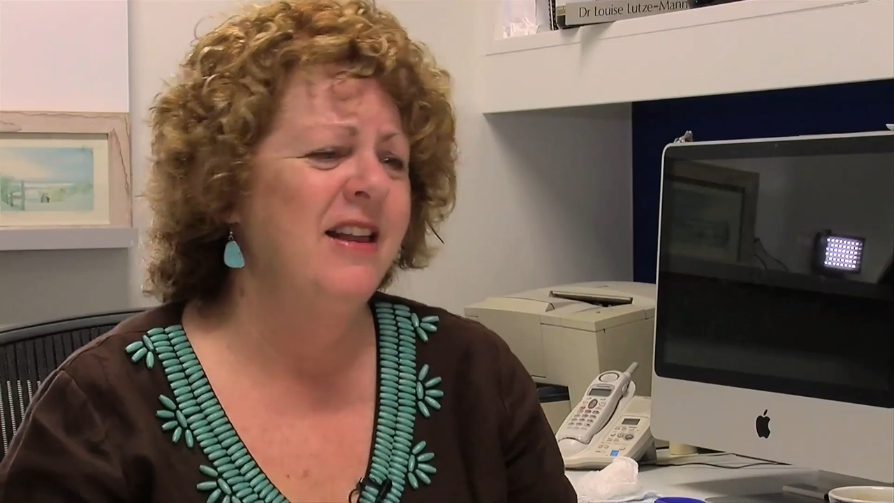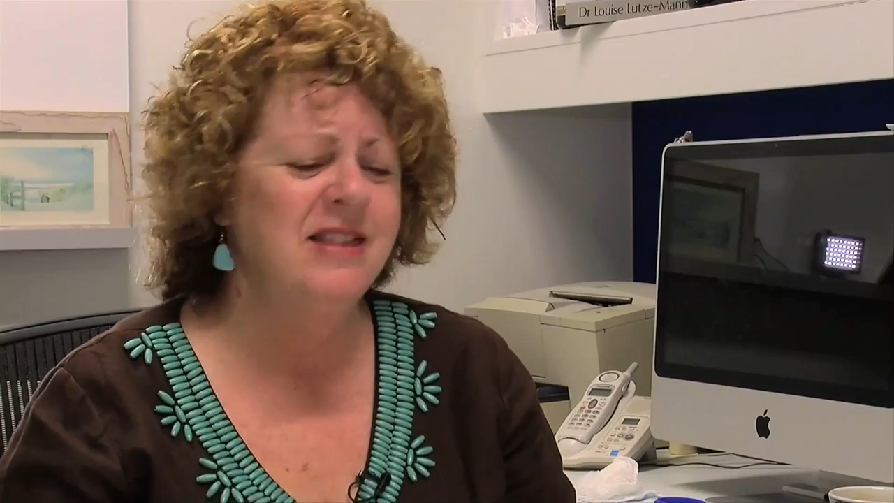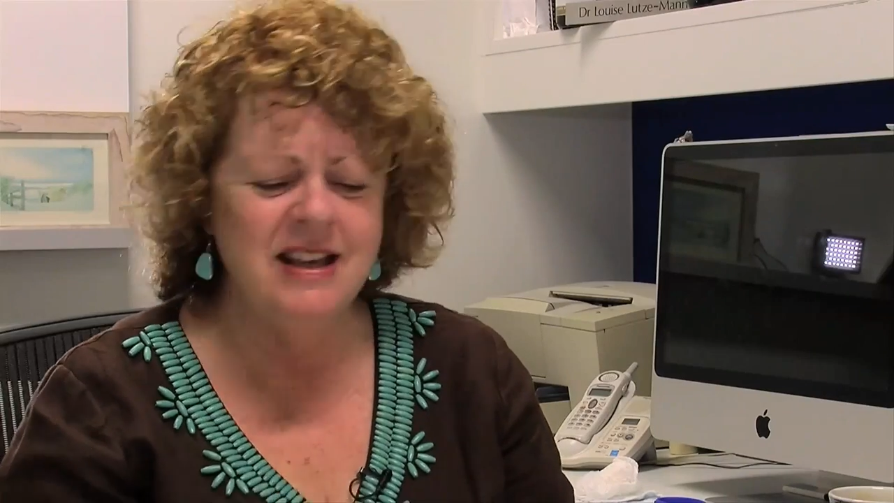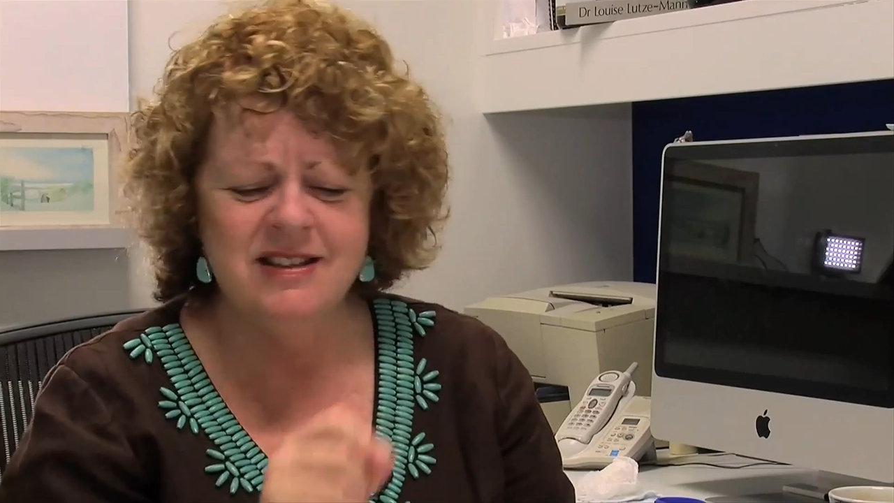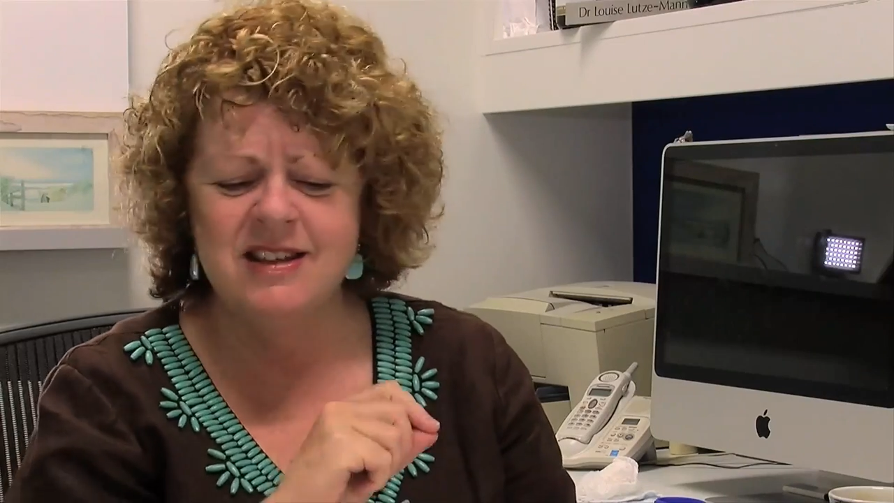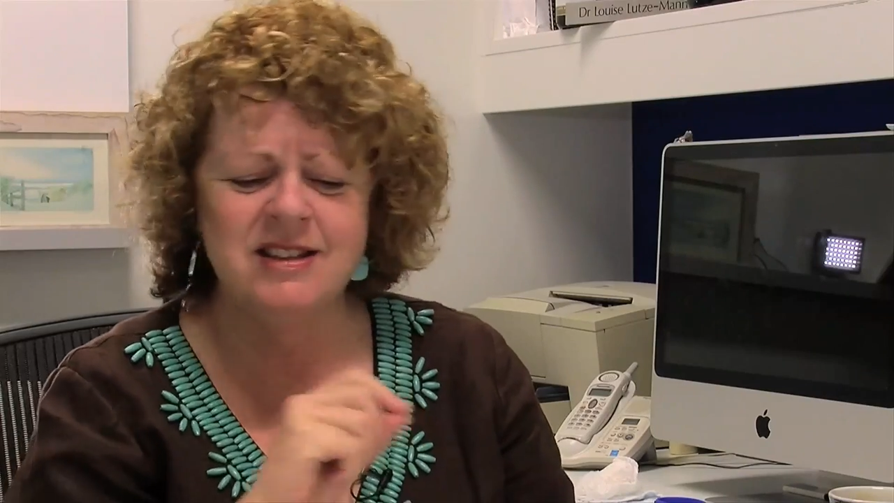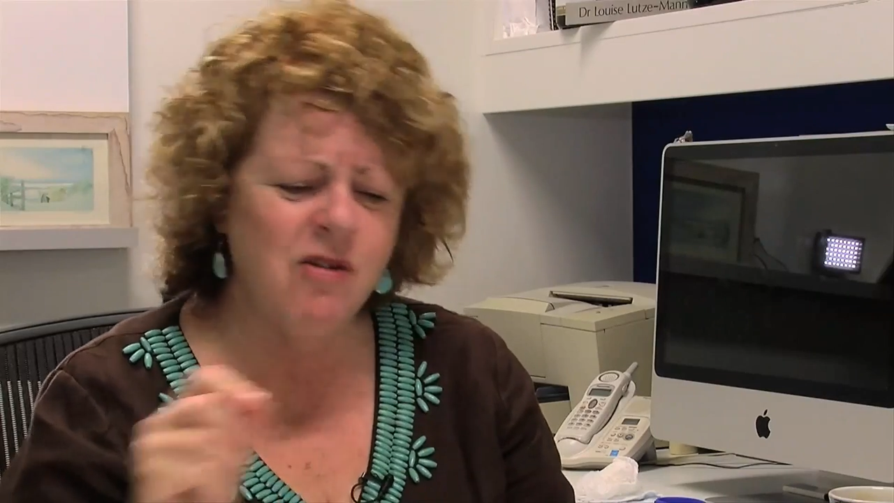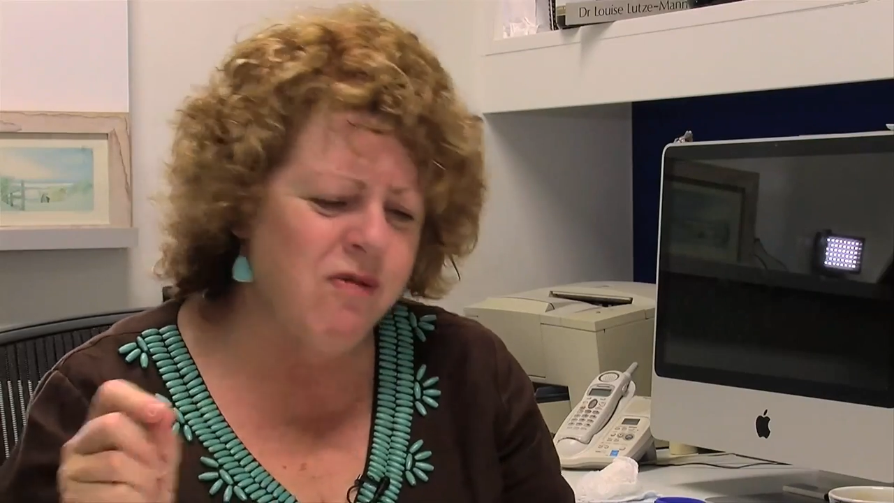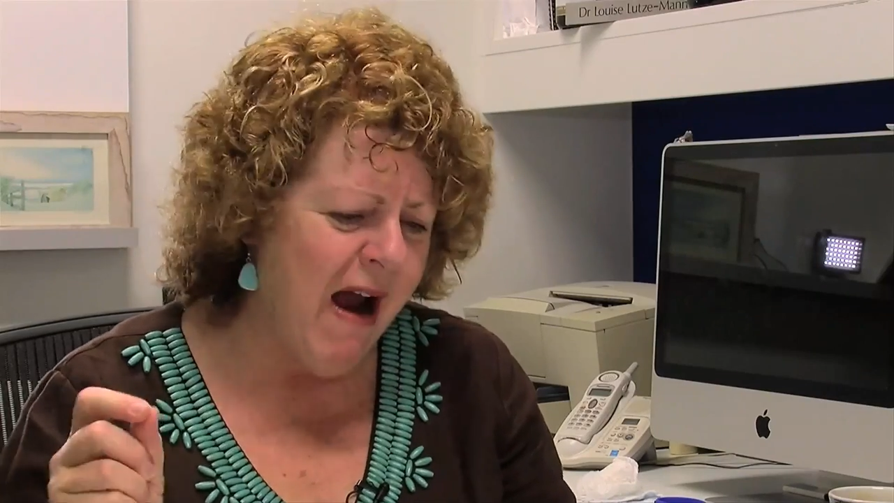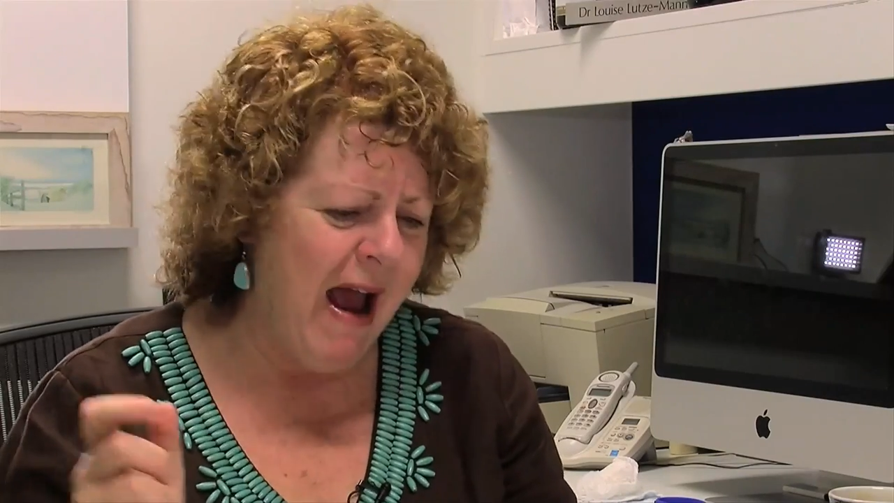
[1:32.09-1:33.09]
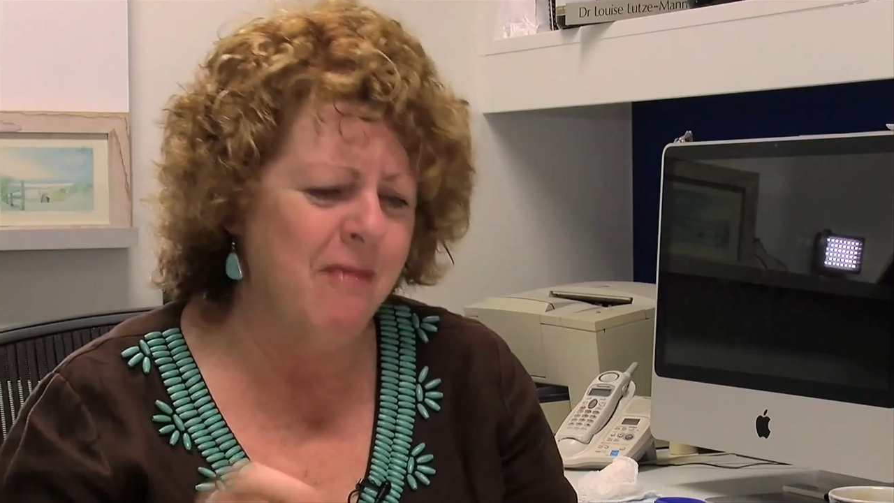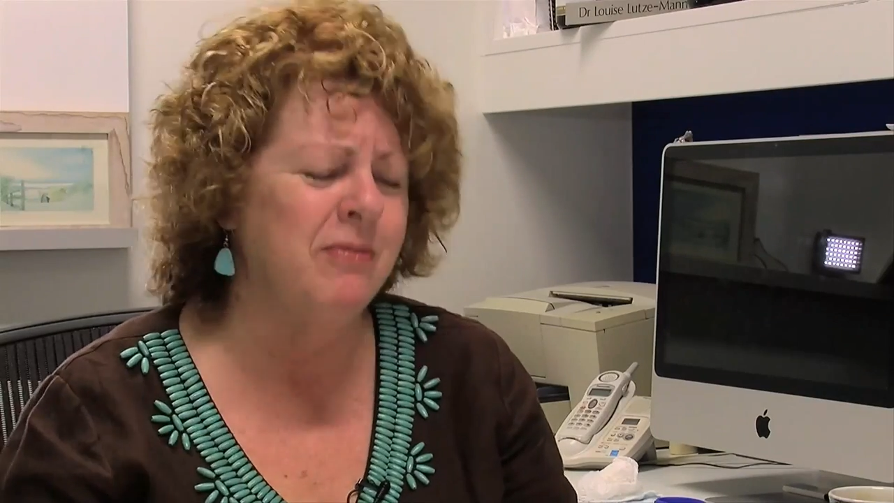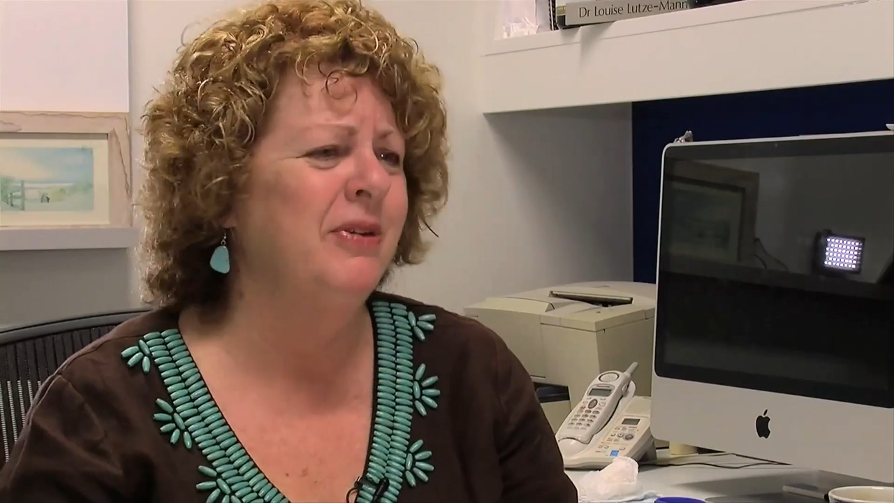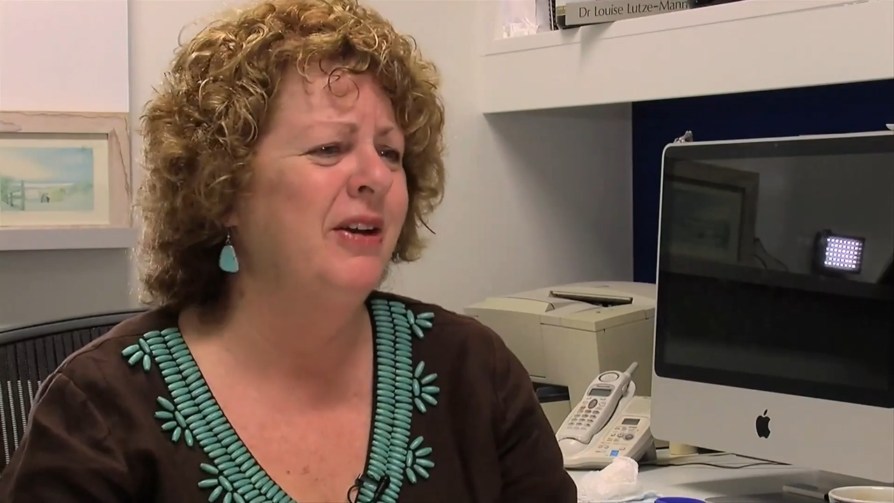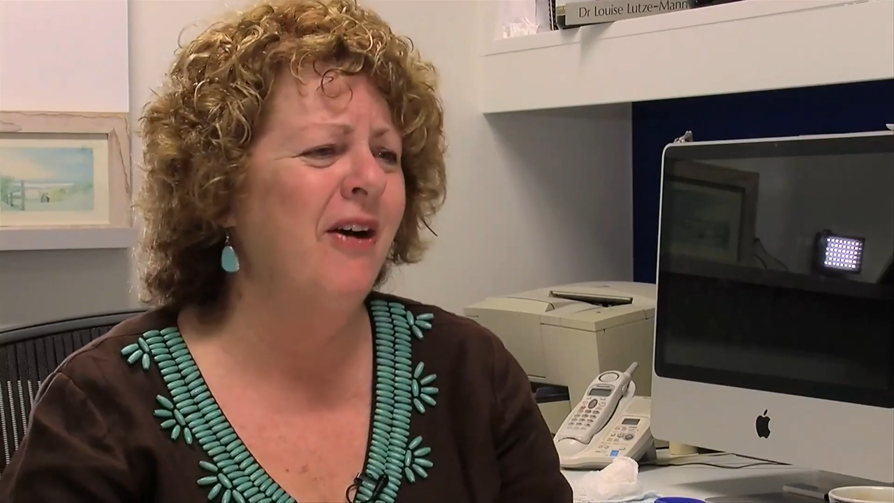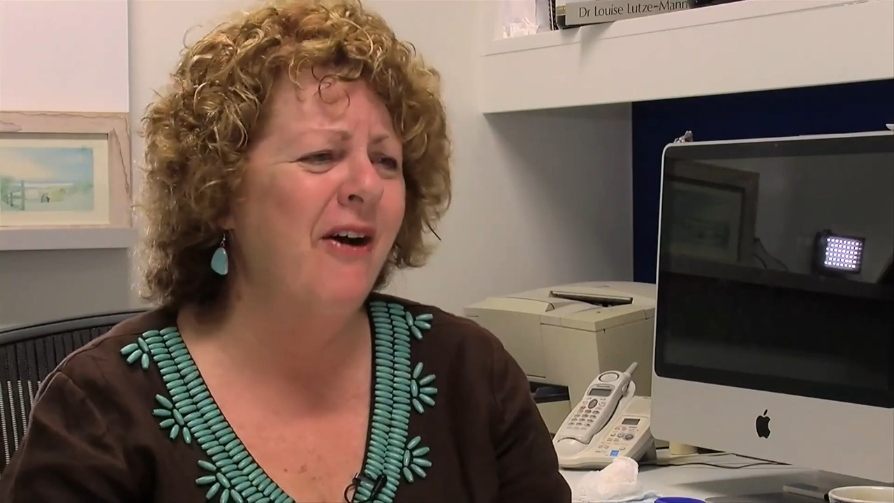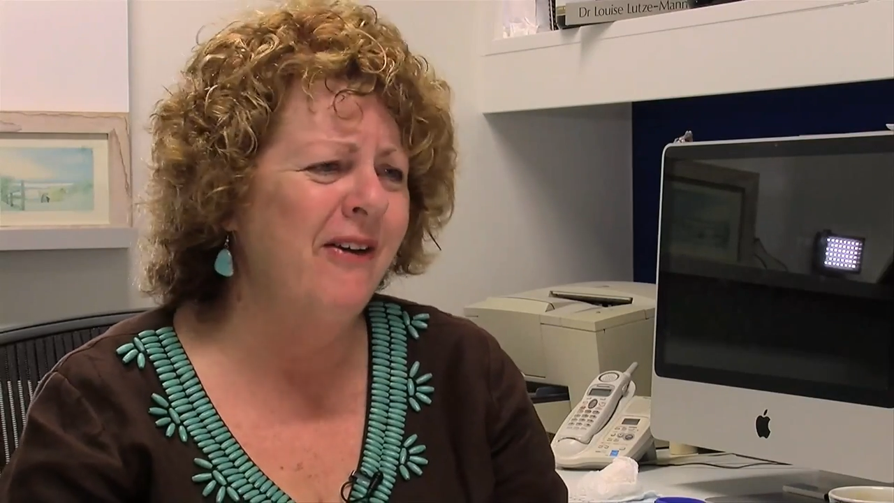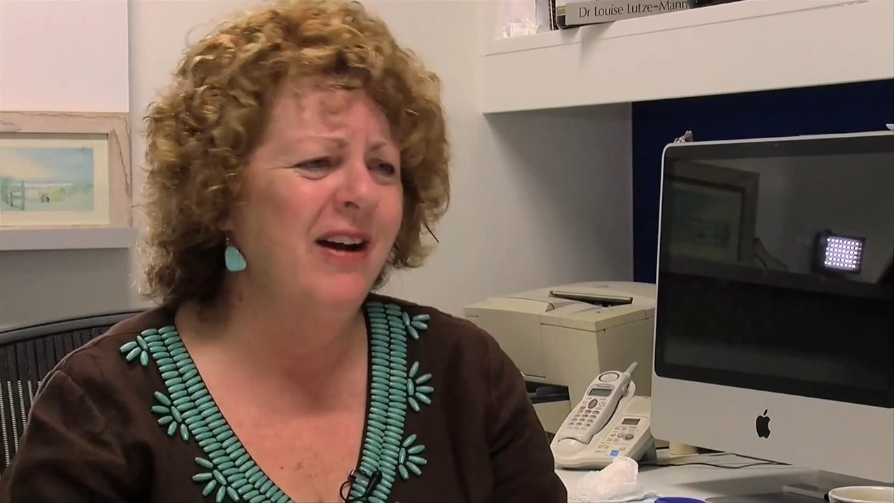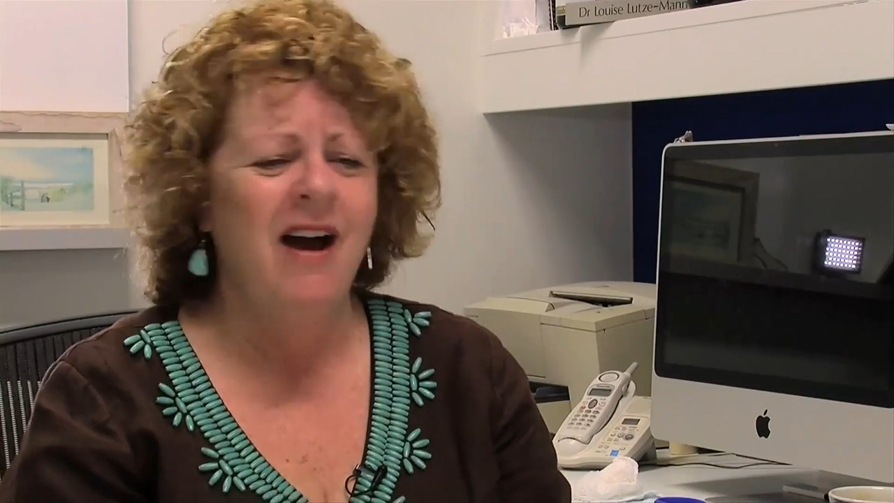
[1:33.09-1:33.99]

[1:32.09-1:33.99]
This is crap, you know.